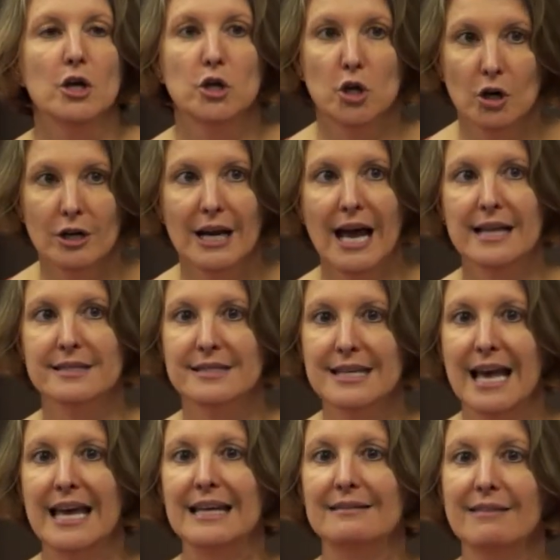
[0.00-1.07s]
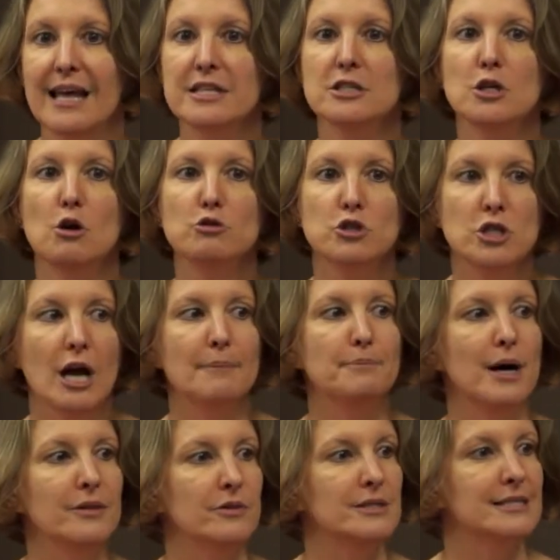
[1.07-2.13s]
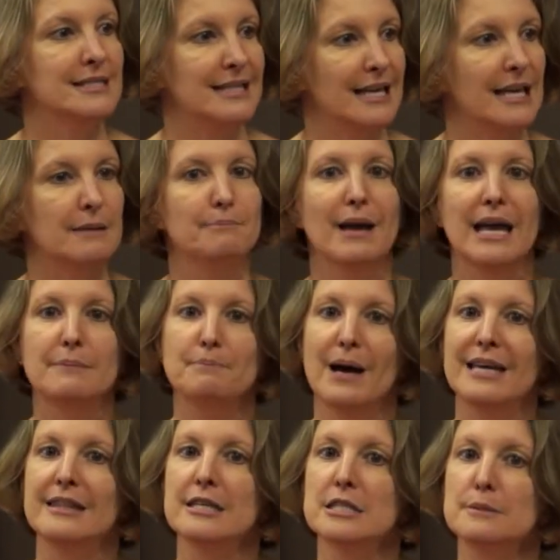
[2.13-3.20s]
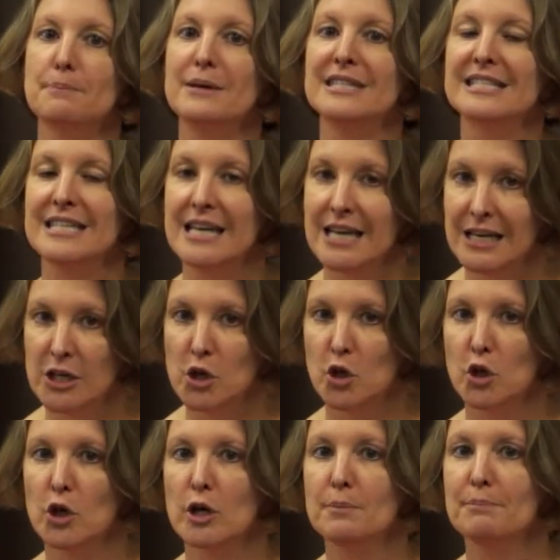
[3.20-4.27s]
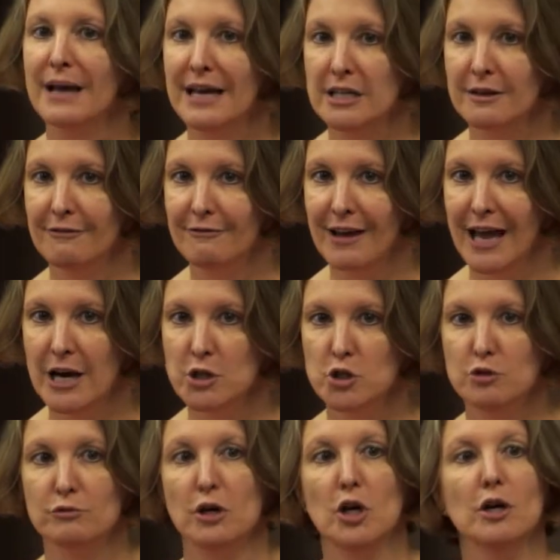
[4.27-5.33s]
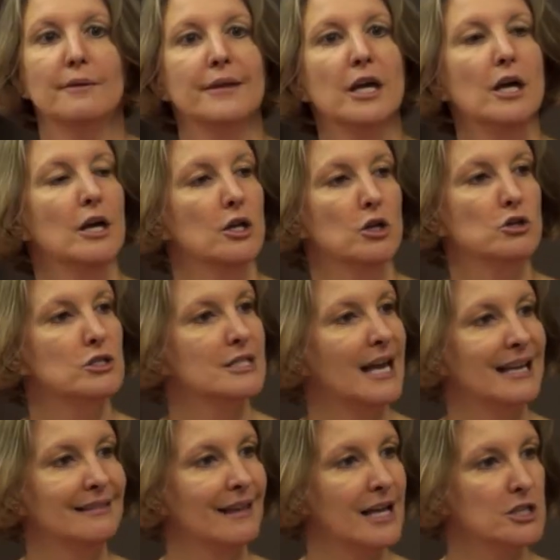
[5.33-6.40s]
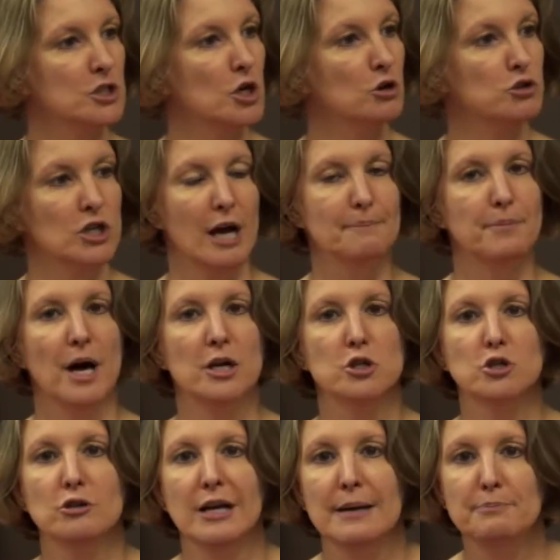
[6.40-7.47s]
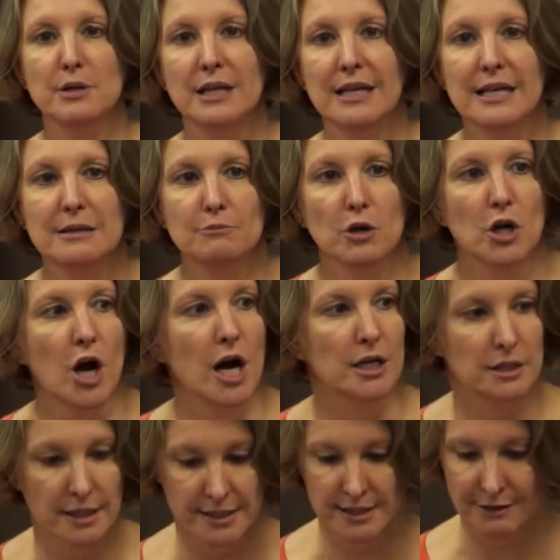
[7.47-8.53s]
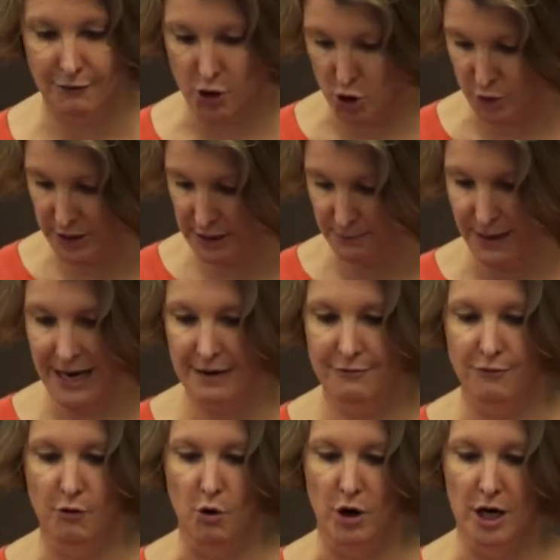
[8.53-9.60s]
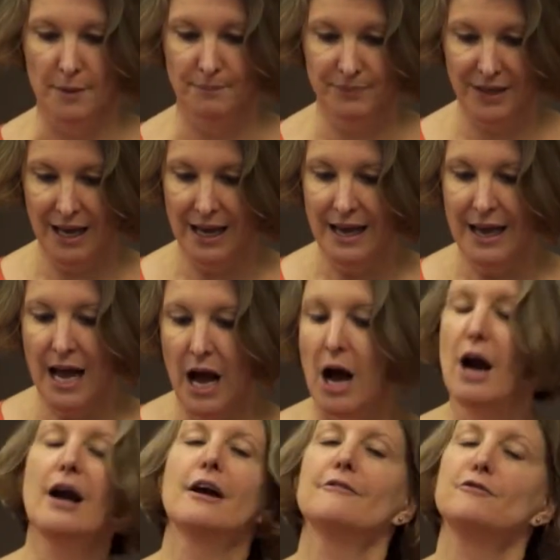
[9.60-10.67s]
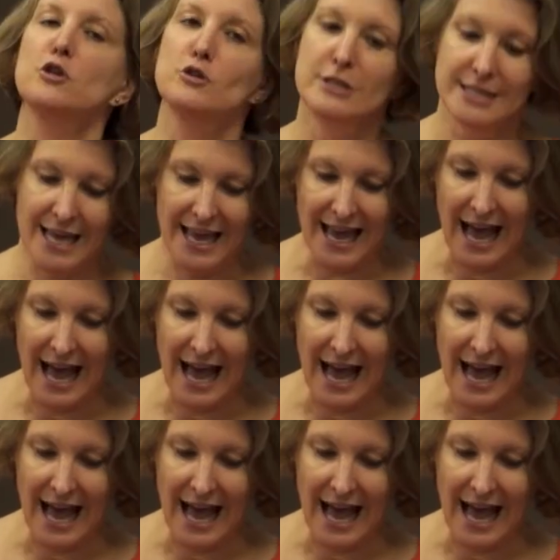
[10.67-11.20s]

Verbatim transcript: you're not saying let's go jump on this thing made by this particular manufacturer you're saying, let's go jump on a trampoline regardless of who it's made for. Or if you say,